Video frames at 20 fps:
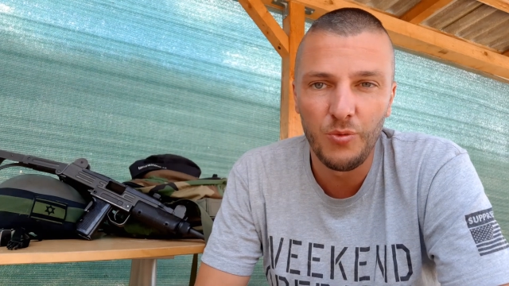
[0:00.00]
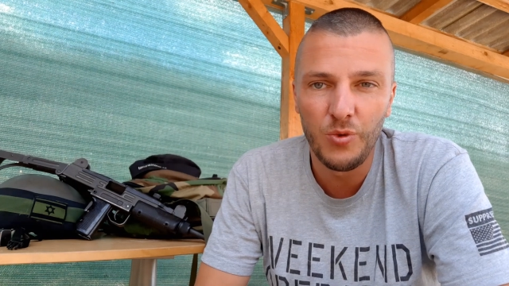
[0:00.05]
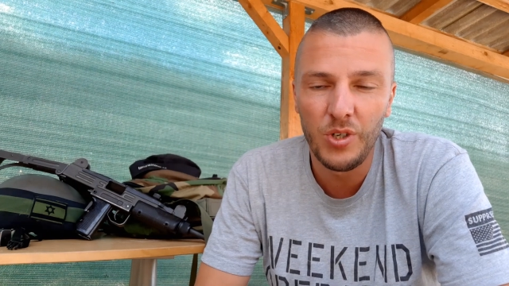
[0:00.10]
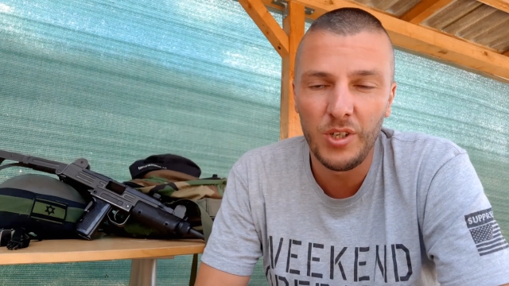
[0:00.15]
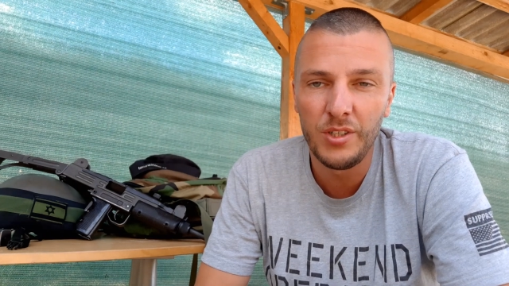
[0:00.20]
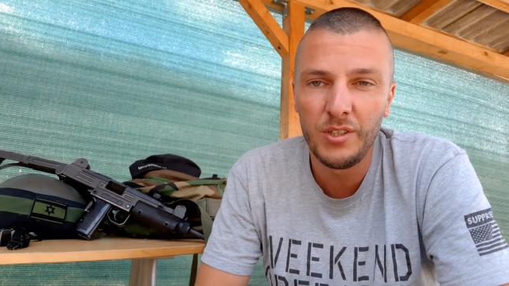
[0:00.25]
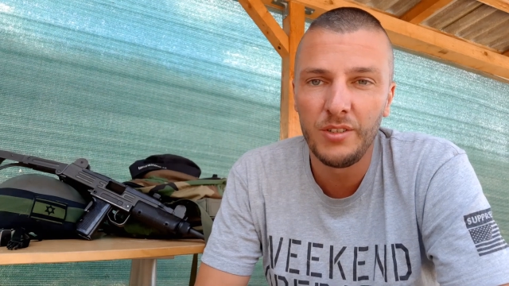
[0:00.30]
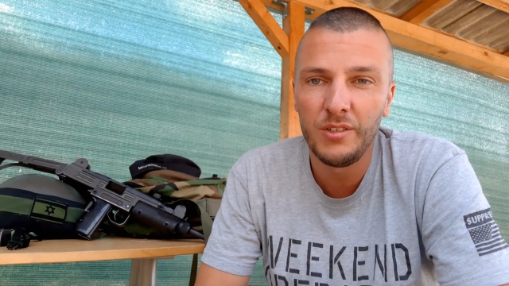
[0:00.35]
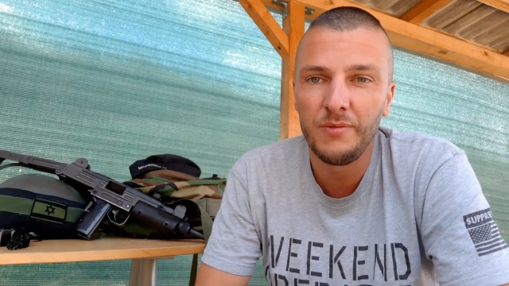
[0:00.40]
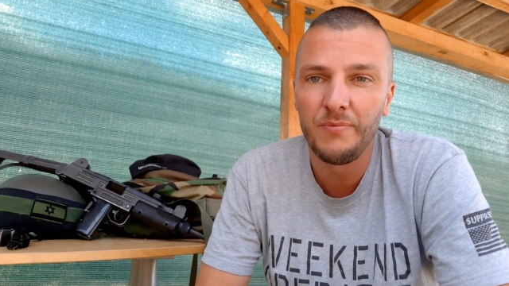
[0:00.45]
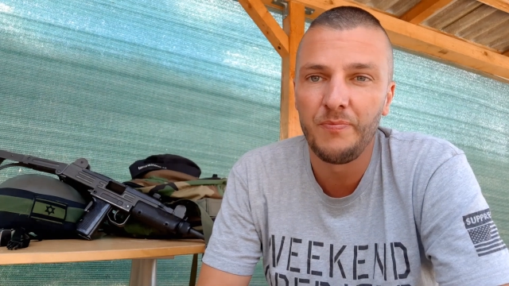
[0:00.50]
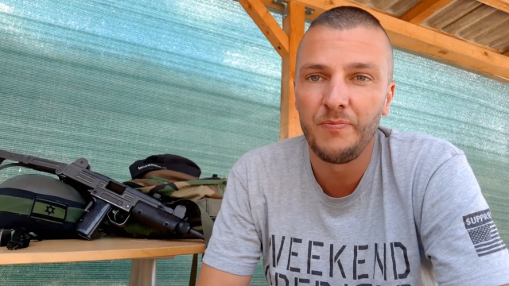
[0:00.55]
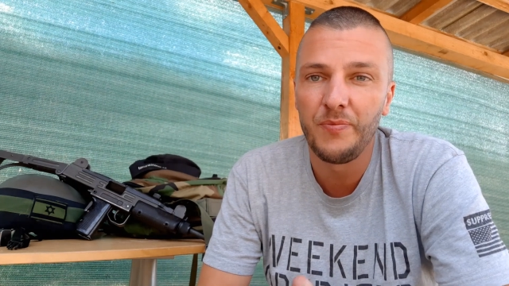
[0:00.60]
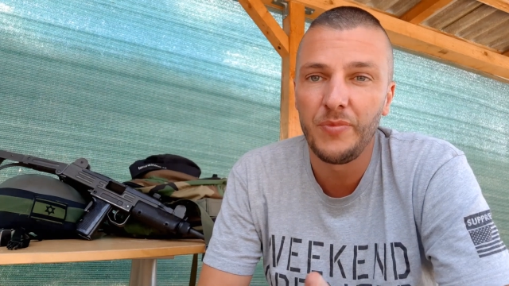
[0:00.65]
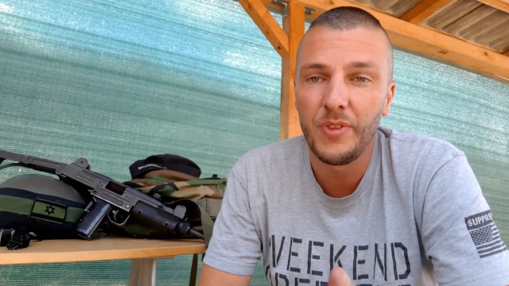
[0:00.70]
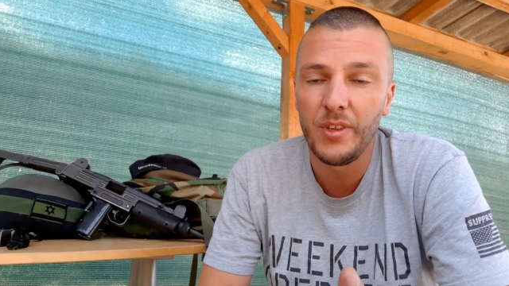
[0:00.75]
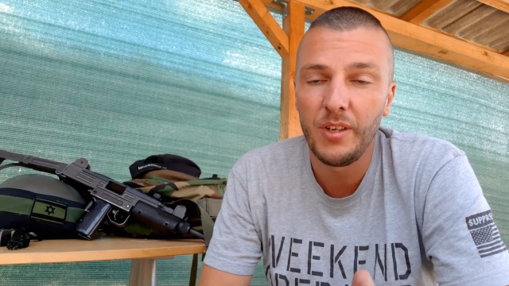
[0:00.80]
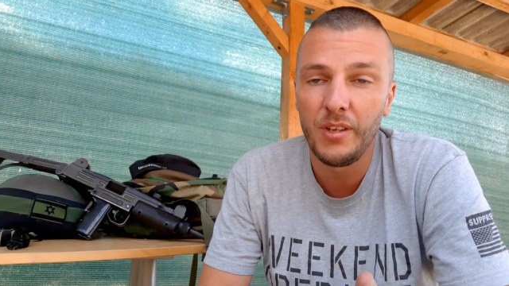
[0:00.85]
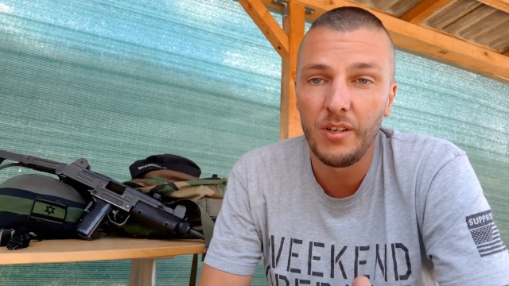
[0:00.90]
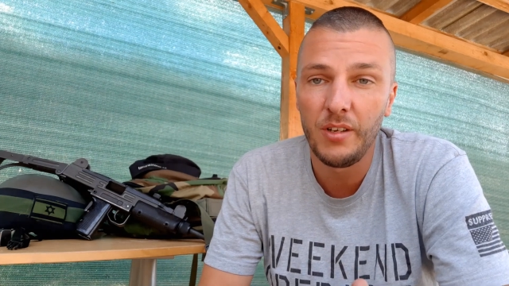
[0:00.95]
1,
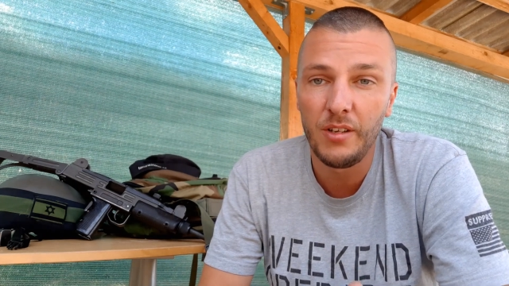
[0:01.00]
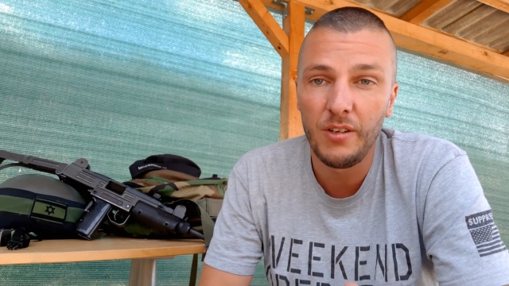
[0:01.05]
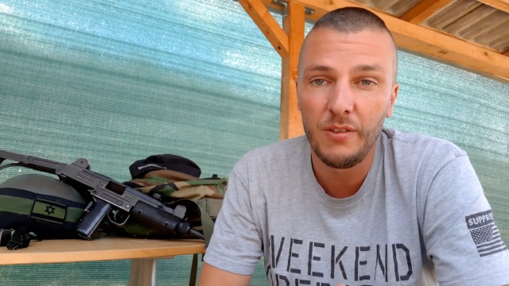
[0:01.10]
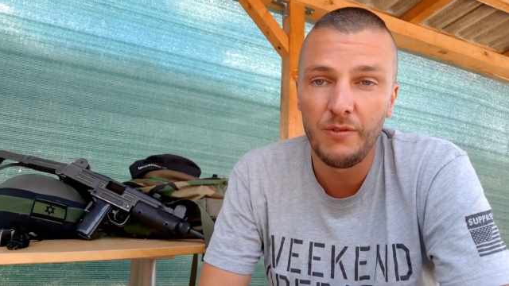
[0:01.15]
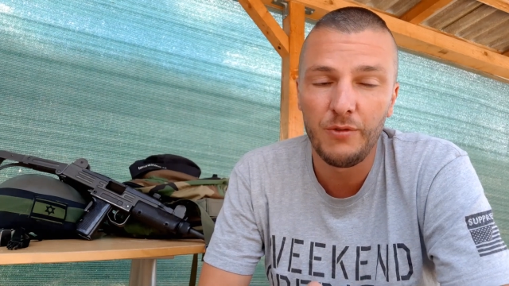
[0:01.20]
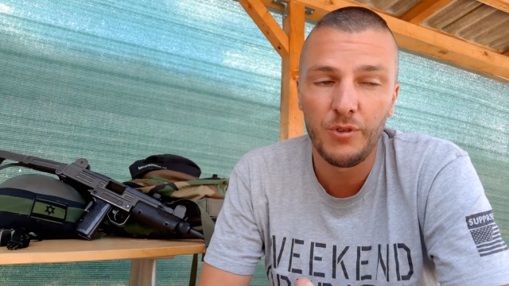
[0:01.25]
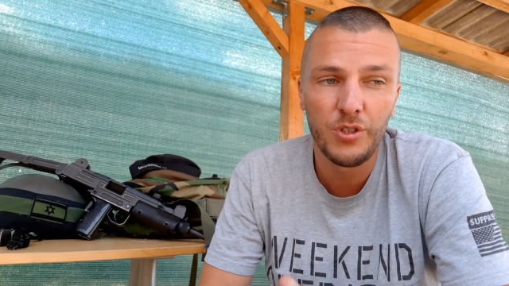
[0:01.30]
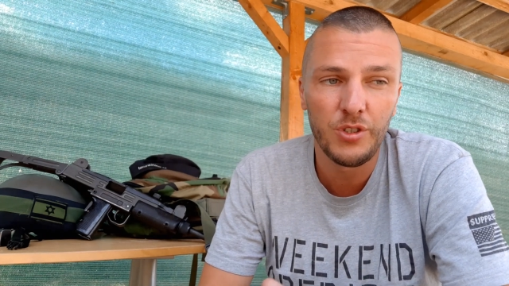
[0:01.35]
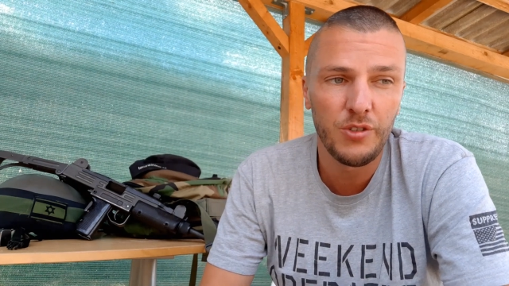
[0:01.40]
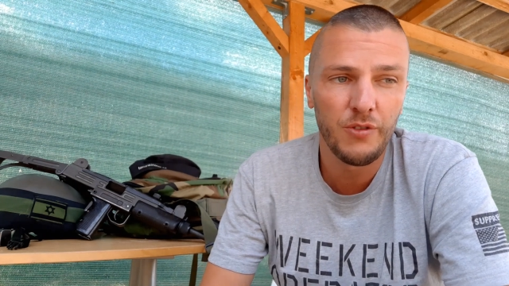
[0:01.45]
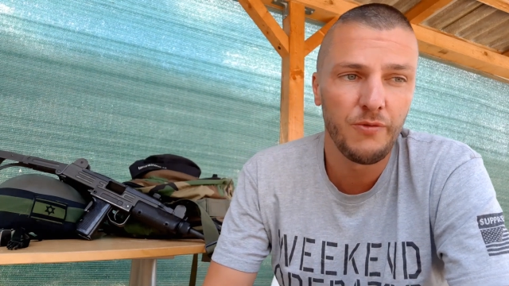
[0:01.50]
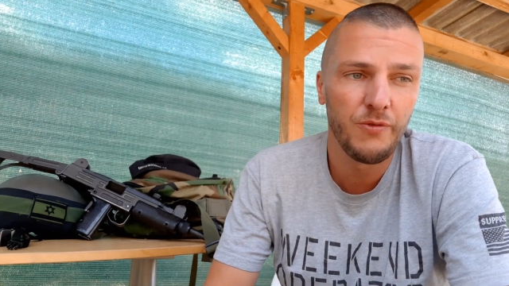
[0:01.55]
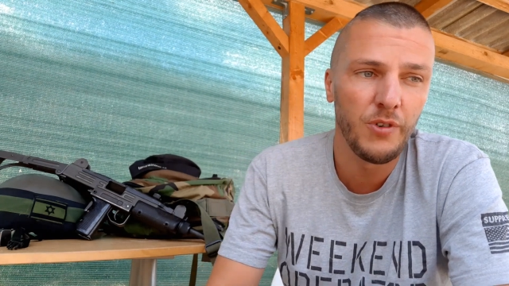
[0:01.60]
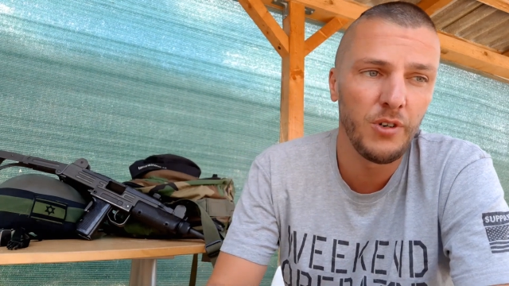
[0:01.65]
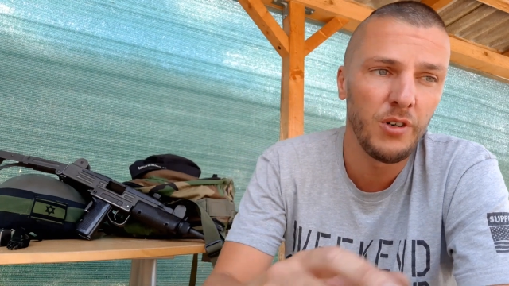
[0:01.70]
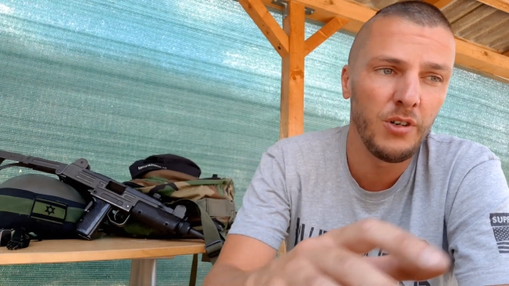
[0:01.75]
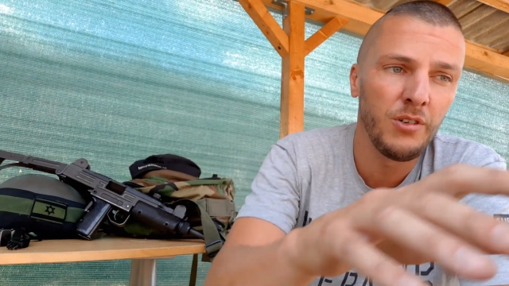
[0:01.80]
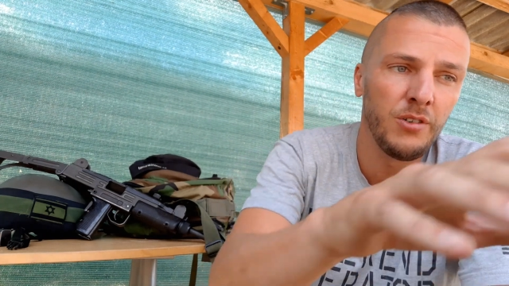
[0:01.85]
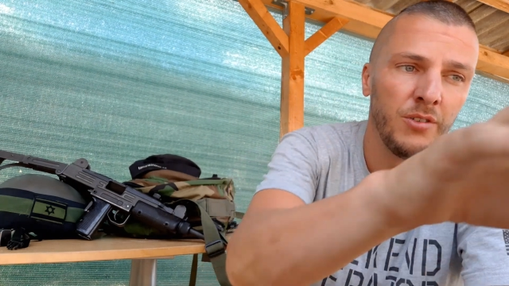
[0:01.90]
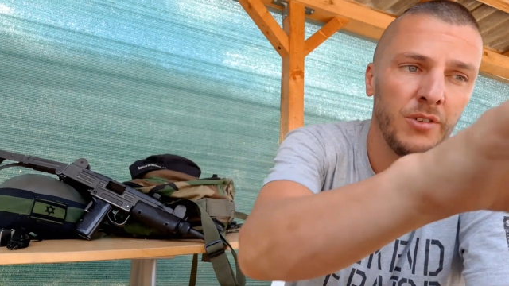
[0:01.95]
first of
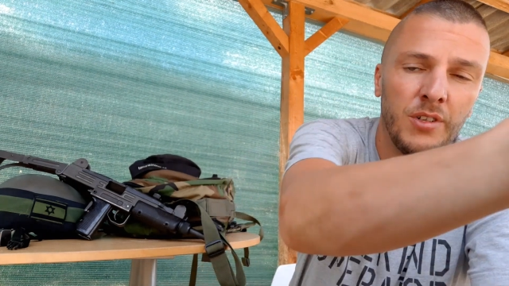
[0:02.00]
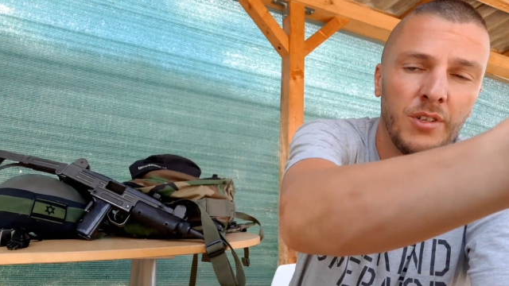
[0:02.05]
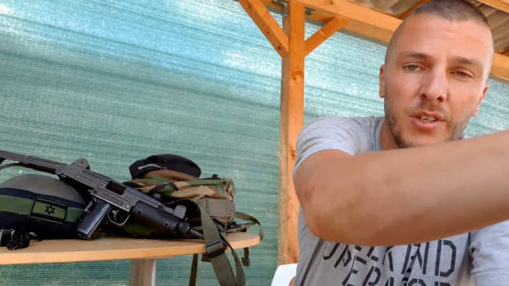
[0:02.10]
all,